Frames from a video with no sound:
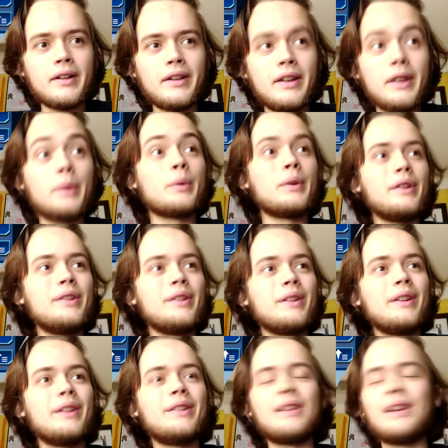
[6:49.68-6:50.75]
It
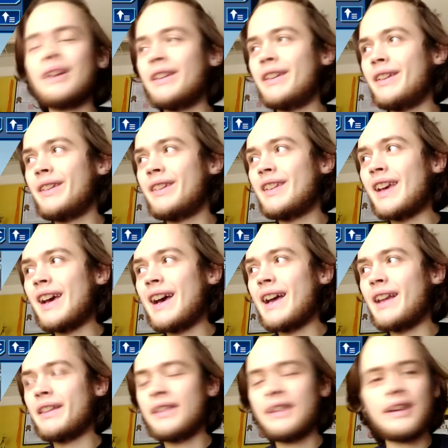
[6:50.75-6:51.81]
recently saw this
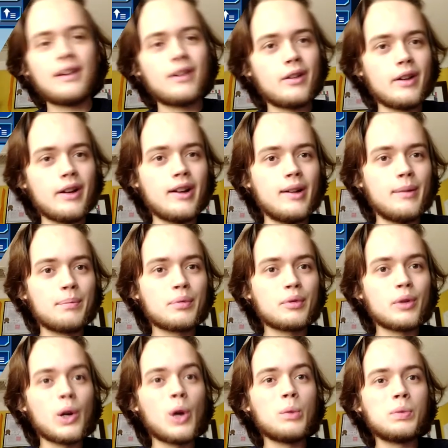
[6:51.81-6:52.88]
at their
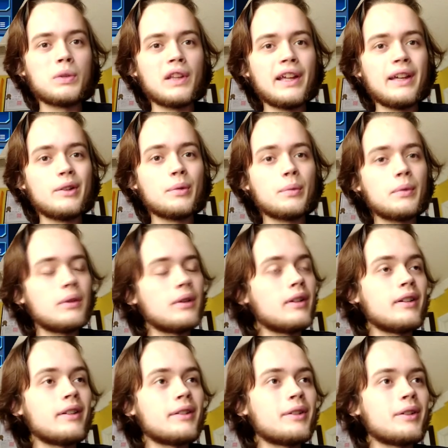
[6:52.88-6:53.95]
Pro Play Tour
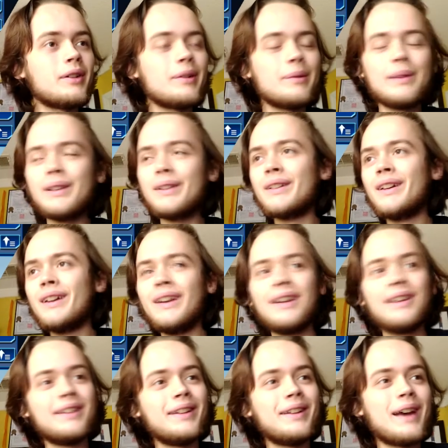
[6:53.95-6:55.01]
tournament
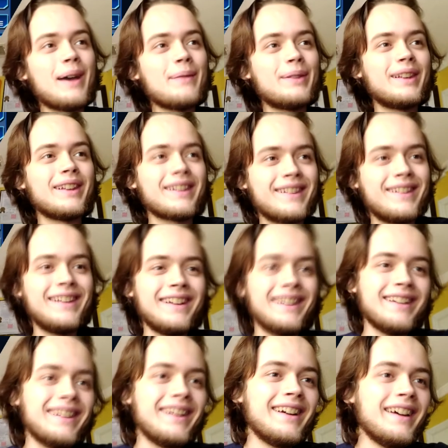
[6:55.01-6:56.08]
in the top
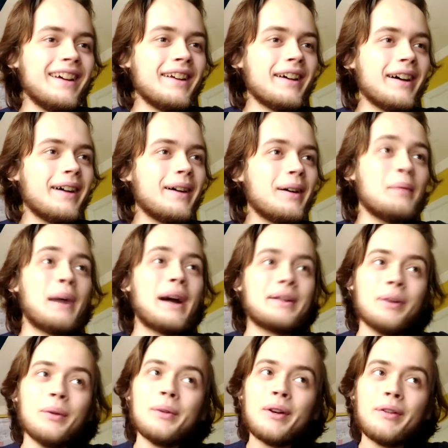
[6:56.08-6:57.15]
16. I
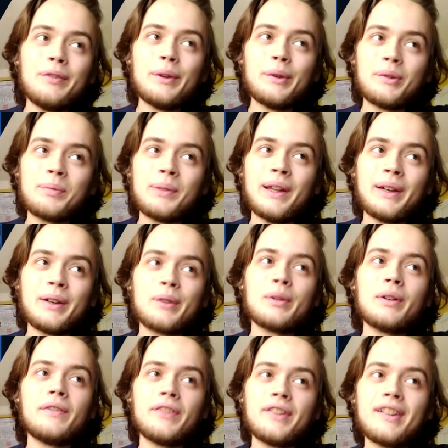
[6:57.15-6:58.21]
don't know if it was playing
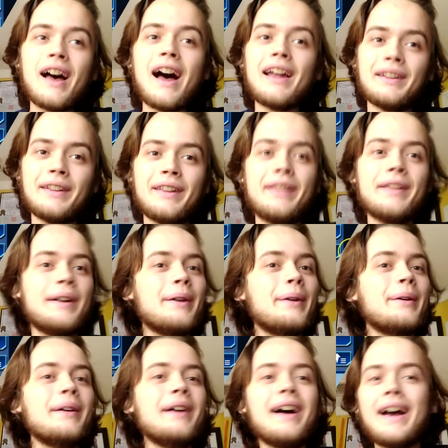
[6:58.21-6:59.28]
Croissant
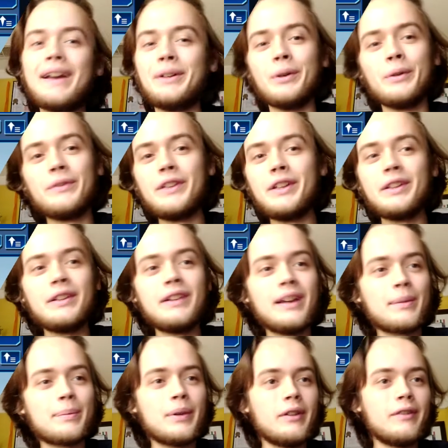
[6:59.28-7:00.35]
though. I don't think the
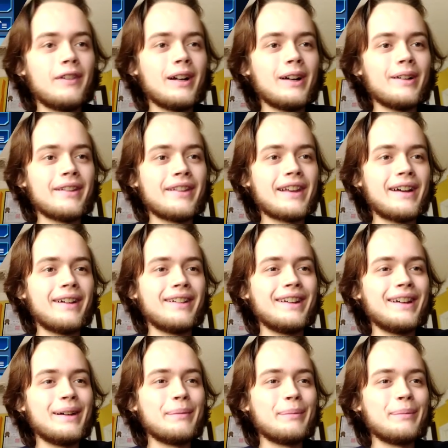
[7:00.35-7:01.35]
deck profile is out yet,